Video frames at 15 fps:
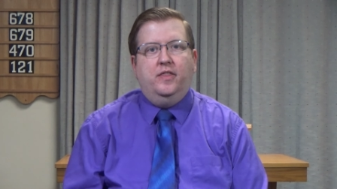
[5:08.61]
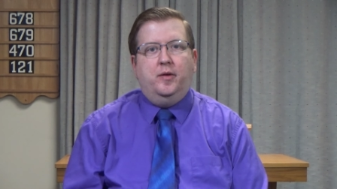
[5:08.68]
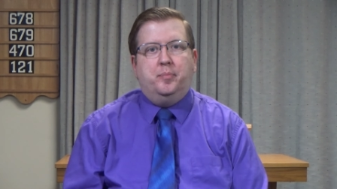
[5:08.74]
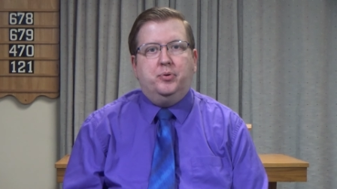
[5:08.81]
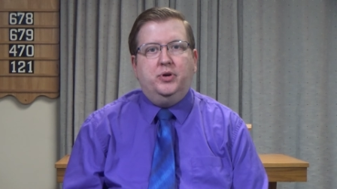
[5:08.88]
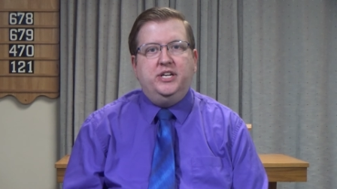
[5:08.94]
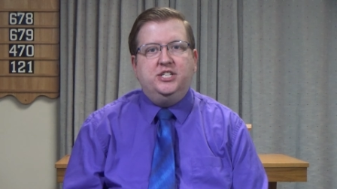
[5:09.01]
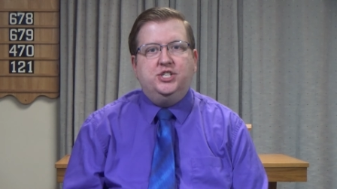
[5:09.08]
The
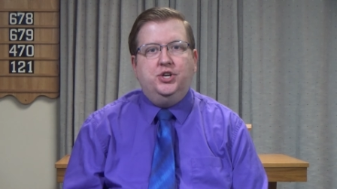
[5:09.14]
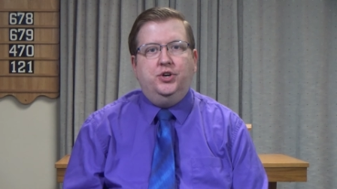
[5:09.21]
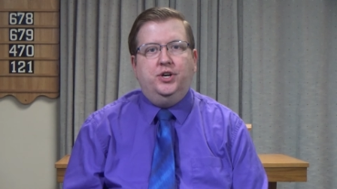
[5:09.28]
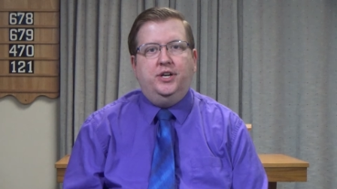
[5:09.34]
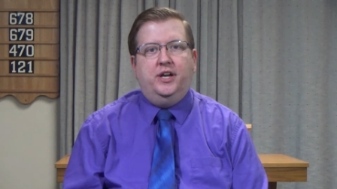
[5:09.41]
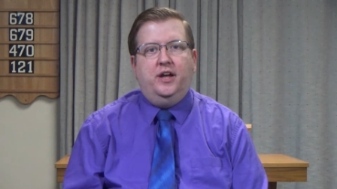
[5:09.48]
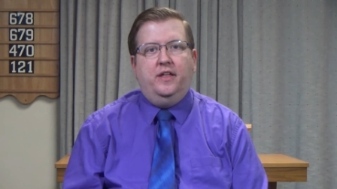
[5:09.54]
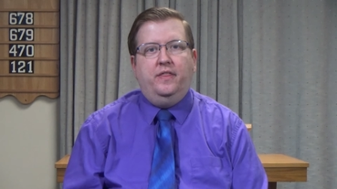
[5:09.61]

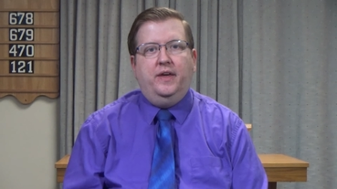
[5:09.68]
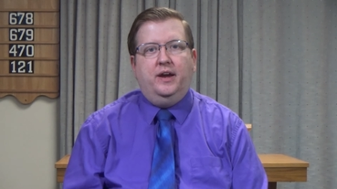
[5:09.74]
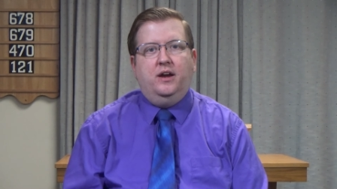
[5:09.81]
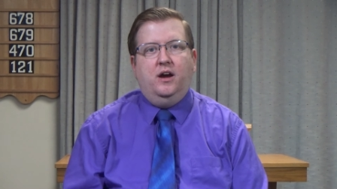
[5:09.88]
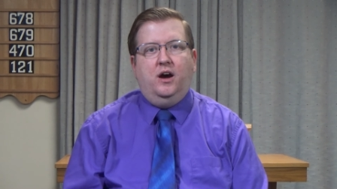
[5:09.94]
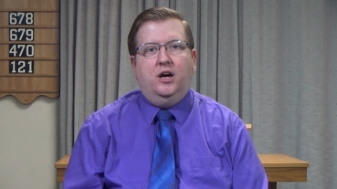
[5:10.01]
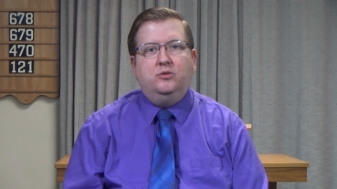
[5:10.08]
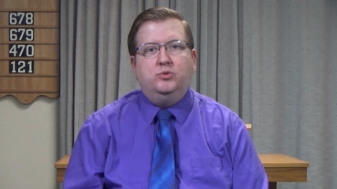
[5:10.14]
priesthood that
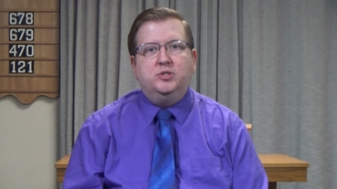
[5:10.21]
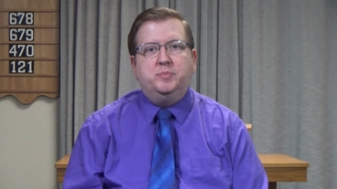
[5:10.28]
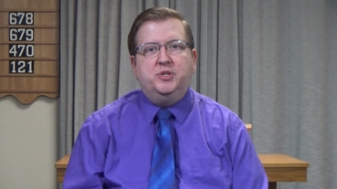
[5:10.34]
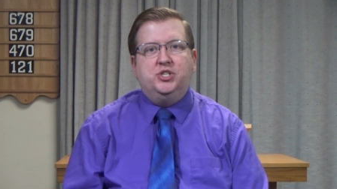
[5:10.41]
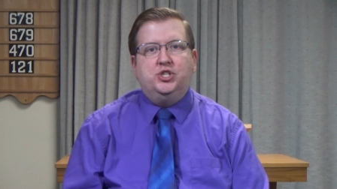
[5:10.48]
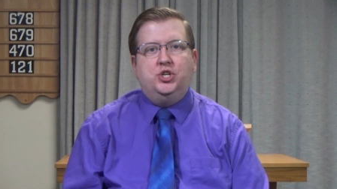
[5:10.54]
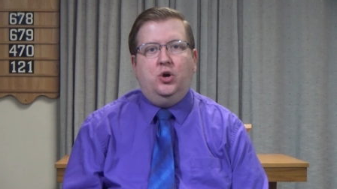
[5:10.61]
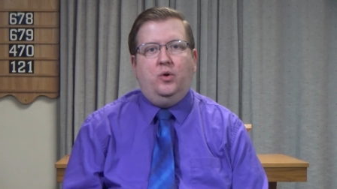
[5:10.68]
God was
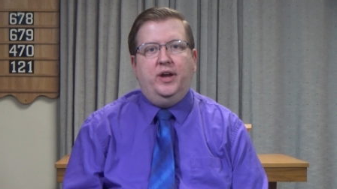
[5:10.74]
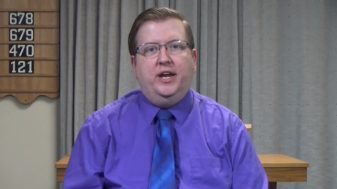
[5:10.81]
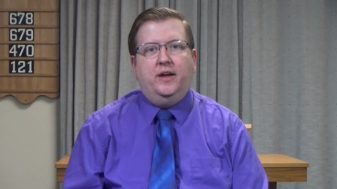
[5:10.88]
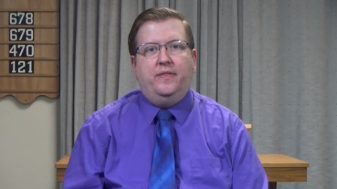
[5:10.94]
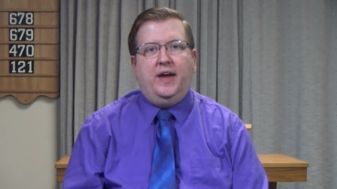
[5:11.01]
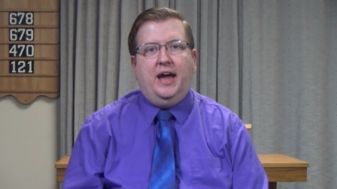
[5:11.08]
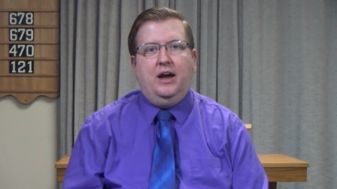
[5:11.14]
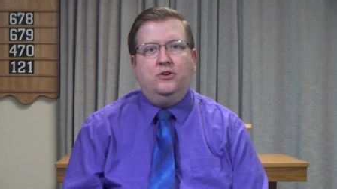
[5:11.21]
bestowing
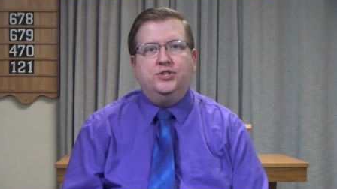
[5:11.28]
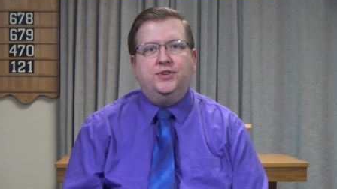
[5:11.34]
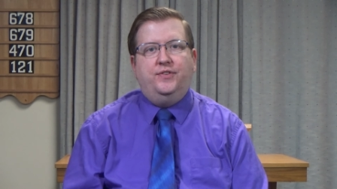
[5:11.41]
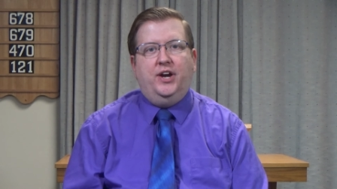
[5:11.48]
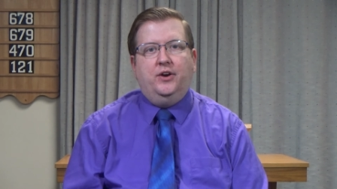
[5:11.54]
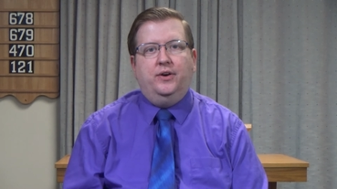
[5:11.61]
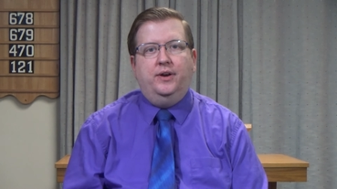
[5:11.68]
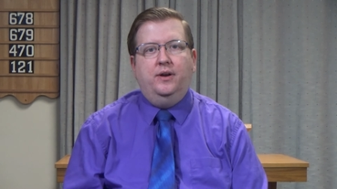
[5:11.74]
on the house of
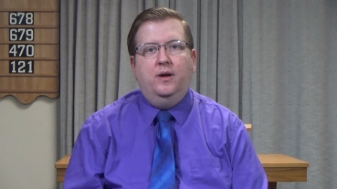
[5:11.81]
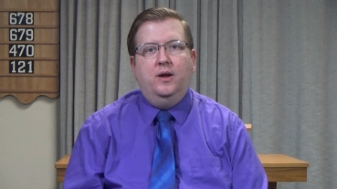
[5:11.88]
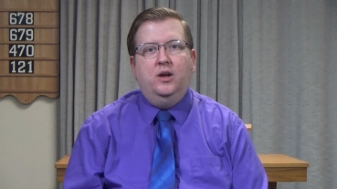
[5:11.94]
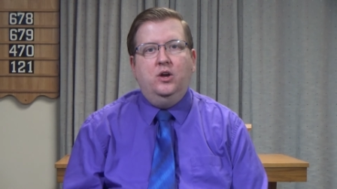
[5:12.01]
Aaron